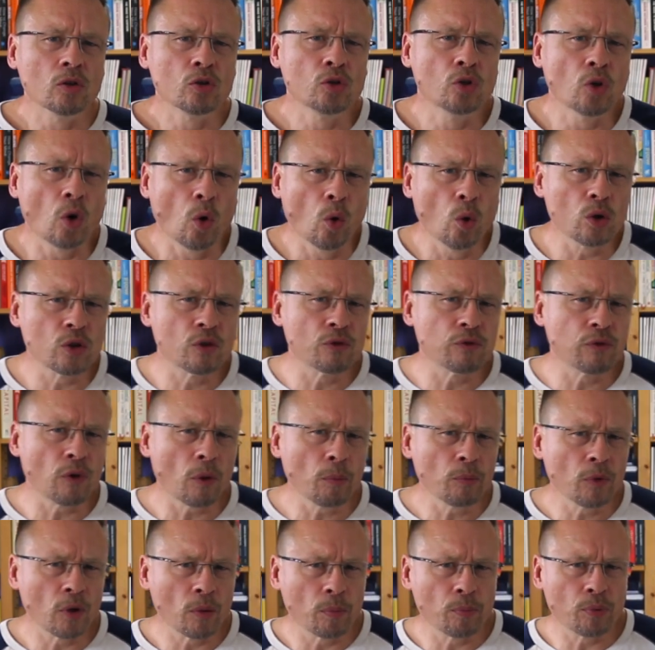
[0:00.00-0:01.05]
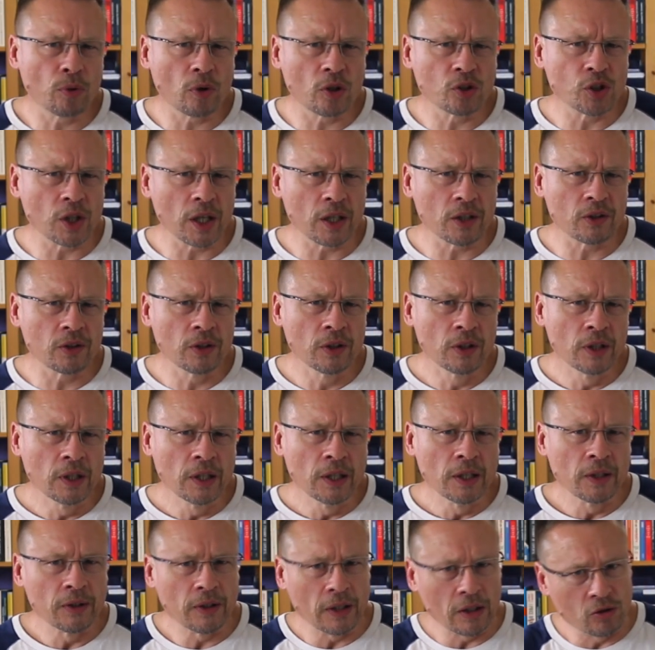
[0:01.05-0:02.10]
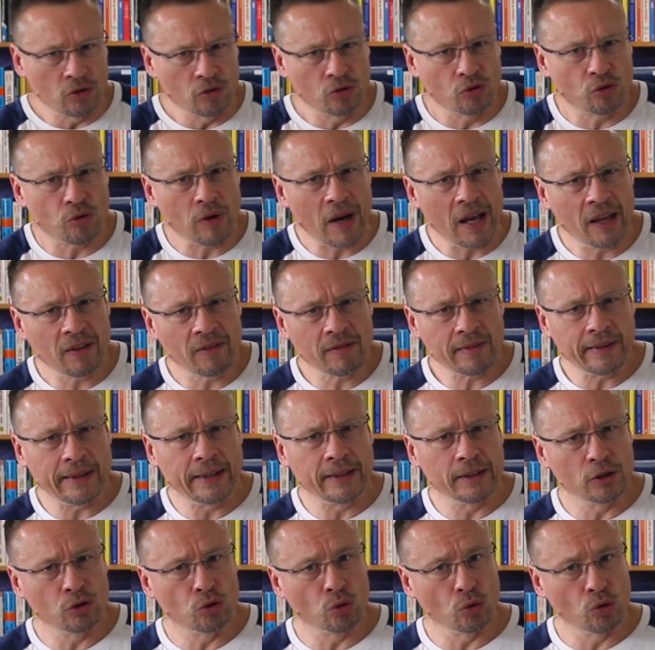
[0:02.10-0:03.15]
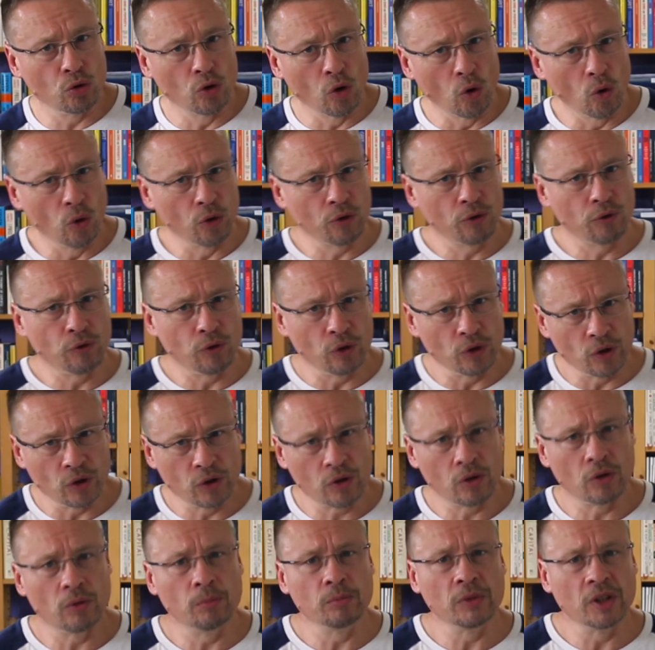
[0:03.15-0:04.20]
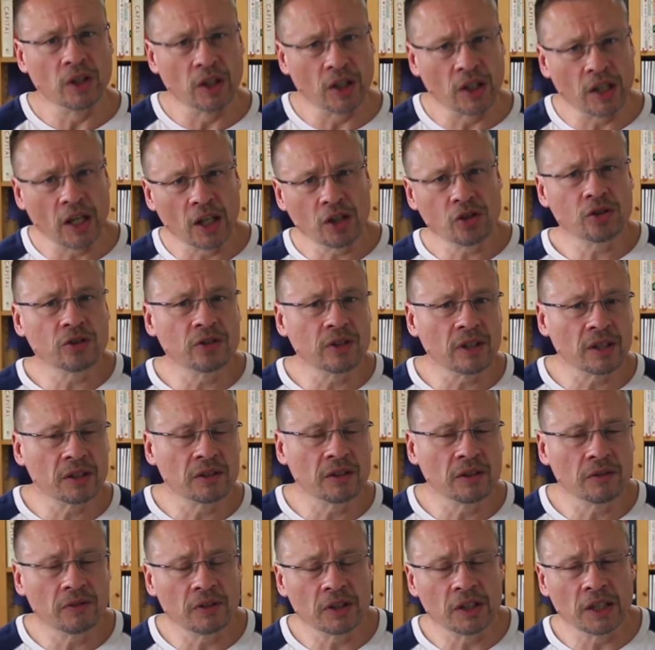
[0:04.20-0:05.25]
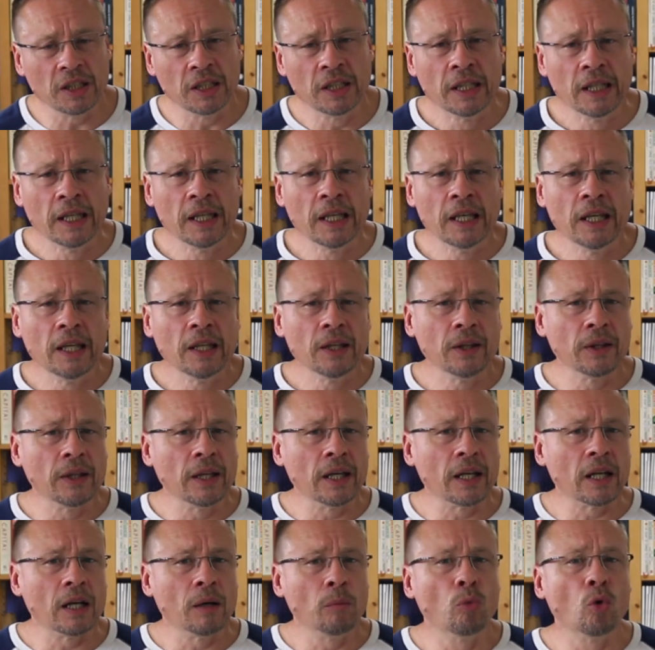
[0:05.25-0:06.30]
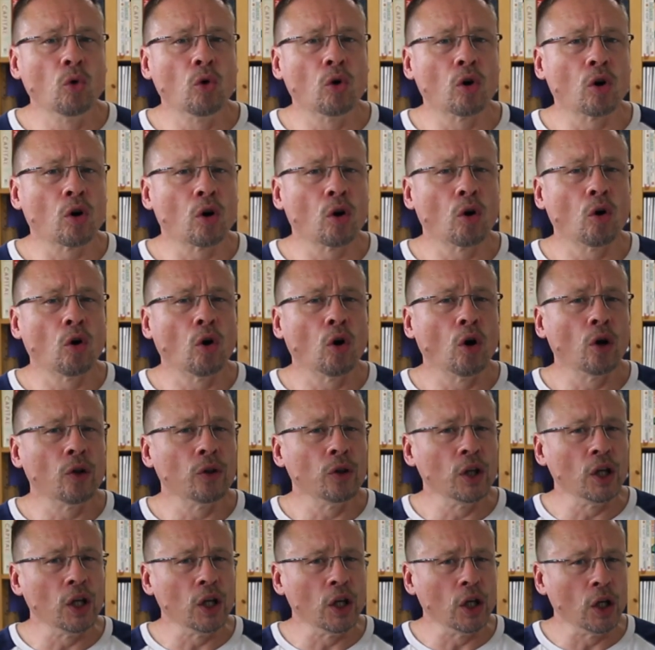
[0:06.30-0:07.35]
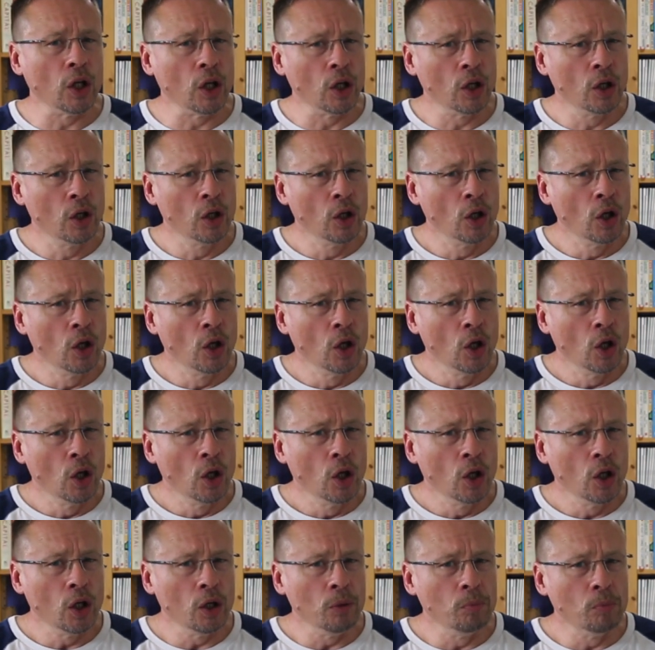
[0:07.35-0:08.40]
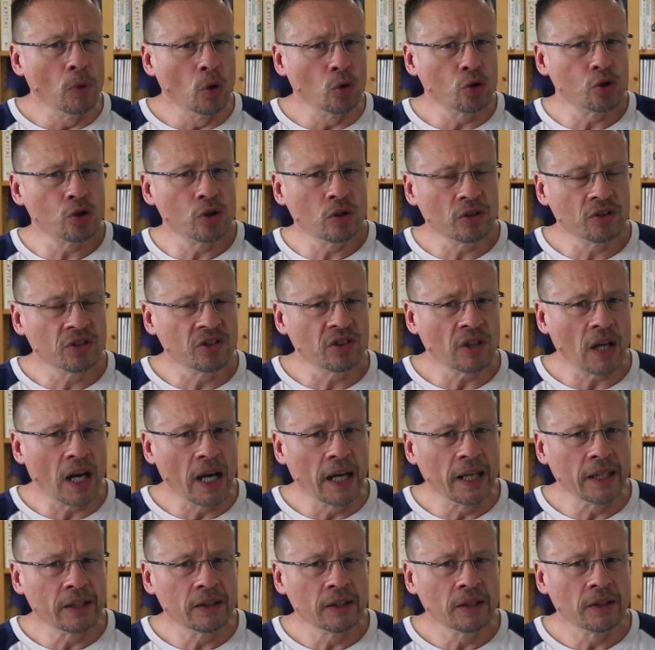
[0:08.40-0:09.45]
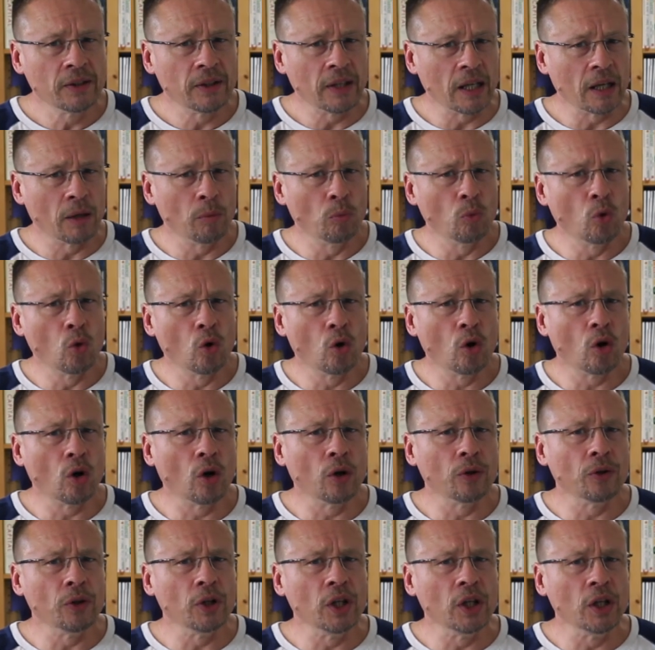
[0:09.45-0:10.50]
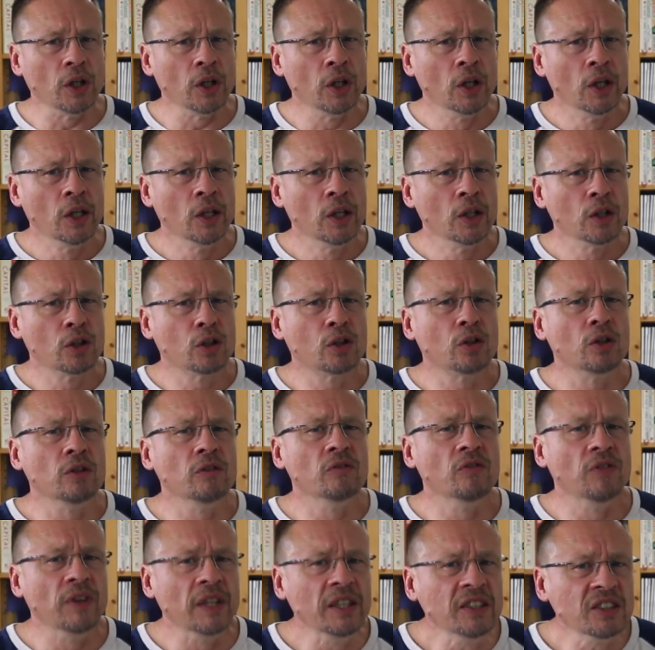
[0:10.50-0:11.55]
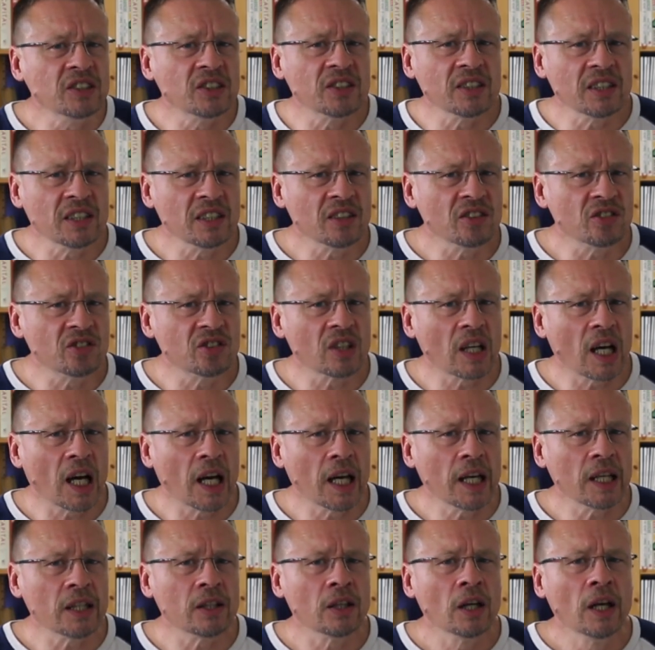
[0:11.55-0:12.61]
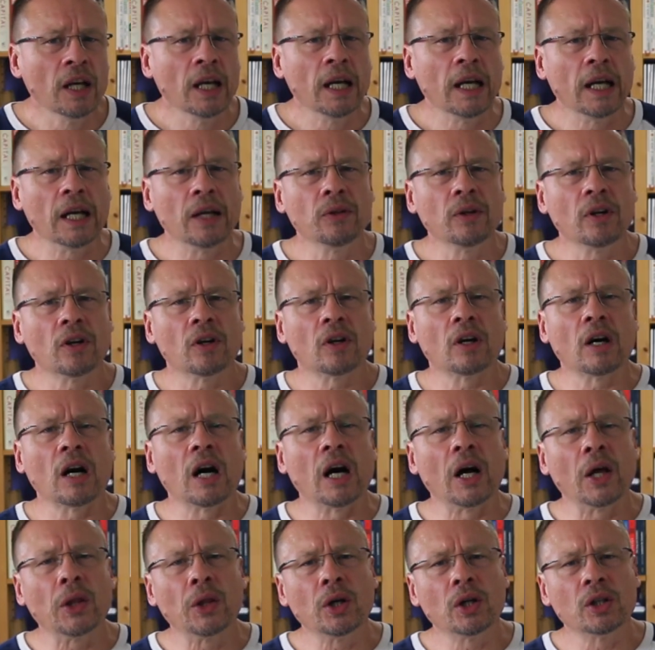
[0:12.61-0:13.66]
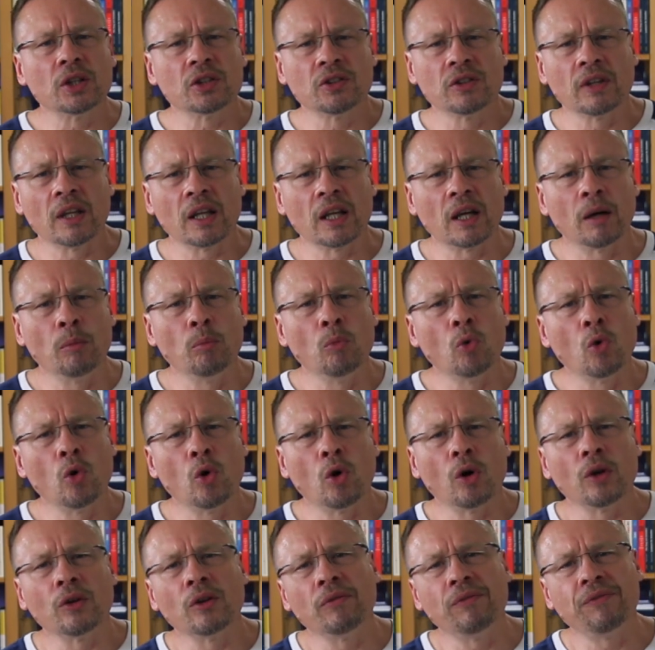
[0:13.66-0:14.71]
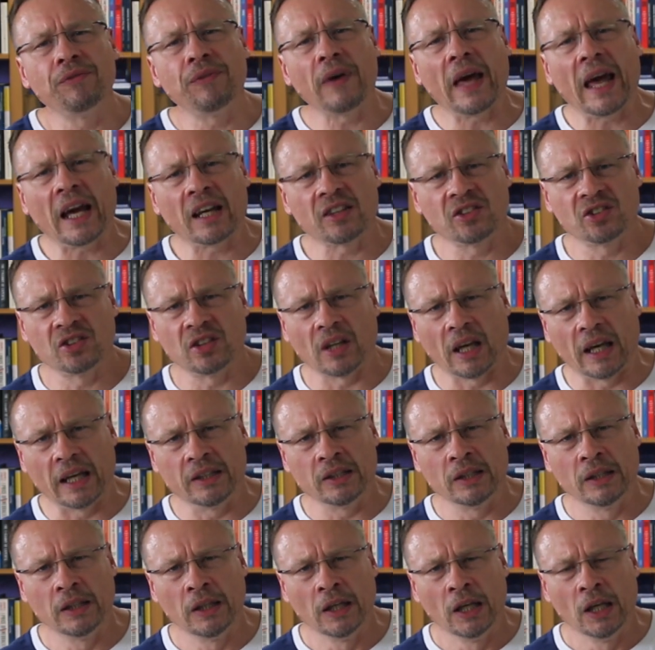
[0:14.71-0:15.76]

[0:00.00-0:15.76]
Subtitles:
goals from your project that translate into goals for your communications activity that are more on the emotional side, that are more on the convincing side, and there are others that are more on the fact side.